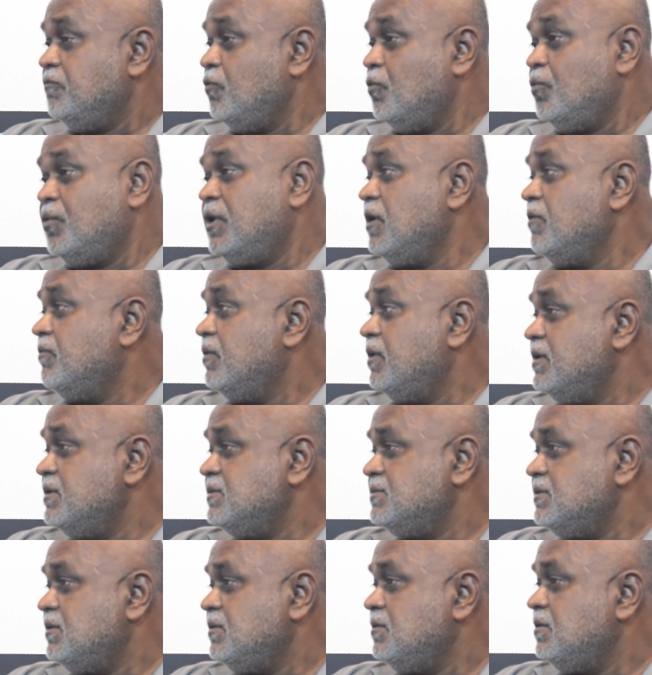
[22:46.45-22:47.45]
for whatever
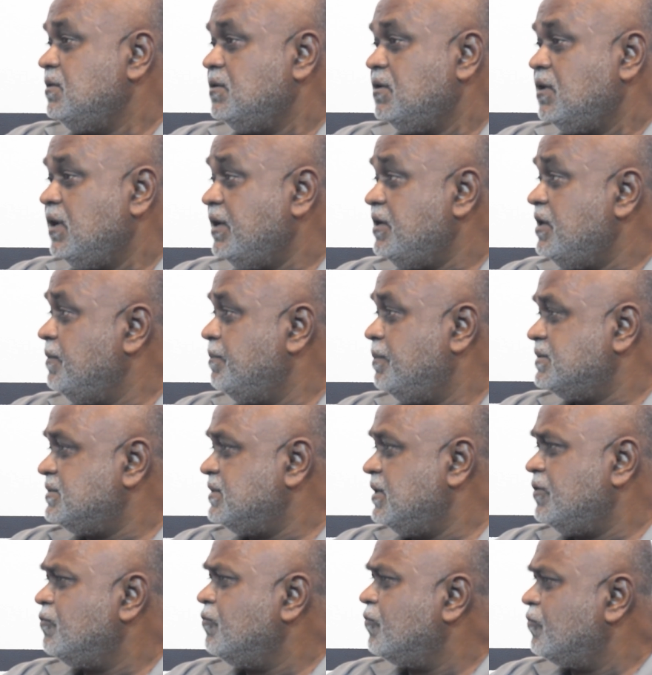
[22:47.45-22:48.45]
reason,
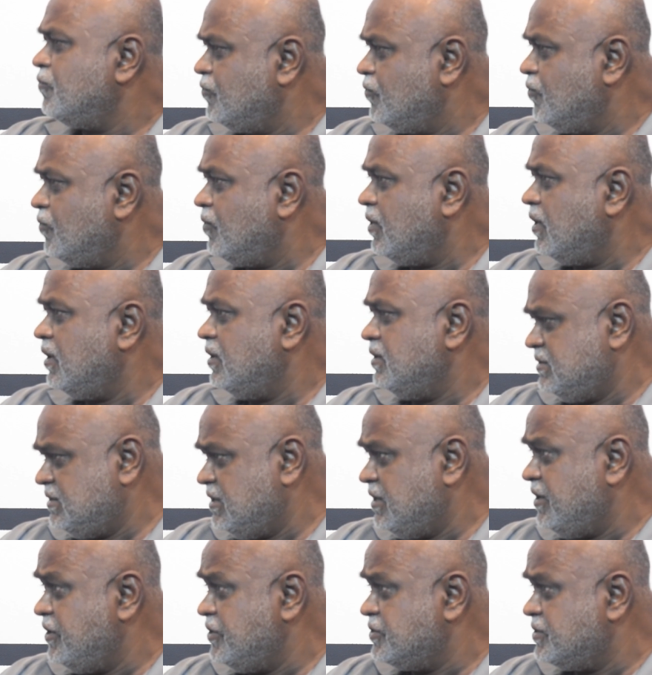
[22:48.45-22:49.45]
80% or so
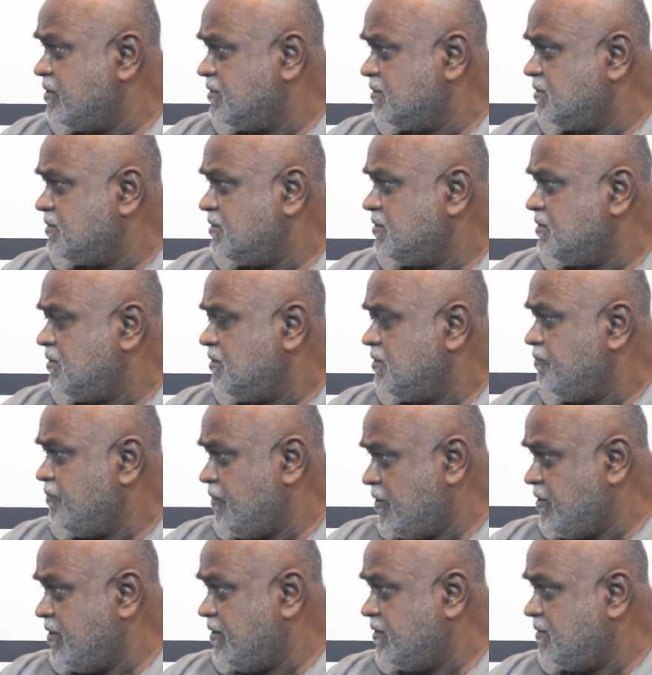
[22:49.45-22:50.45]
is indigenous
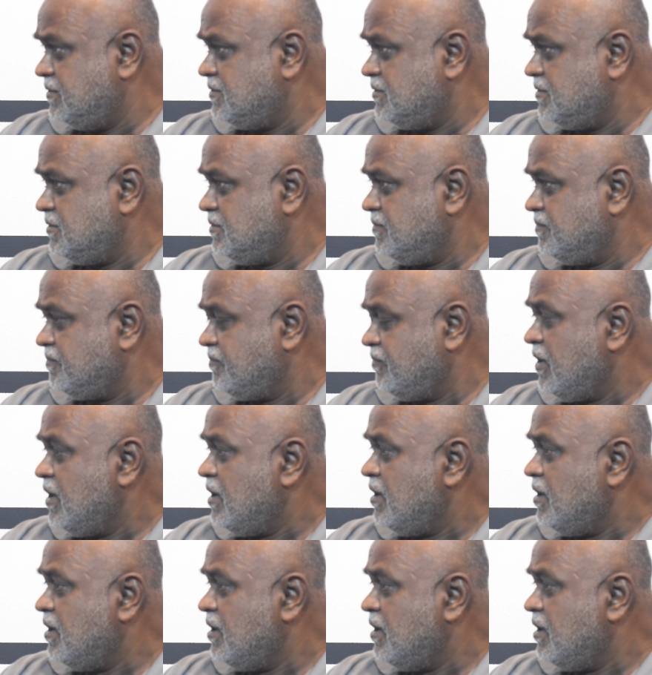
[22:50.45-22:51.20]
Fijians.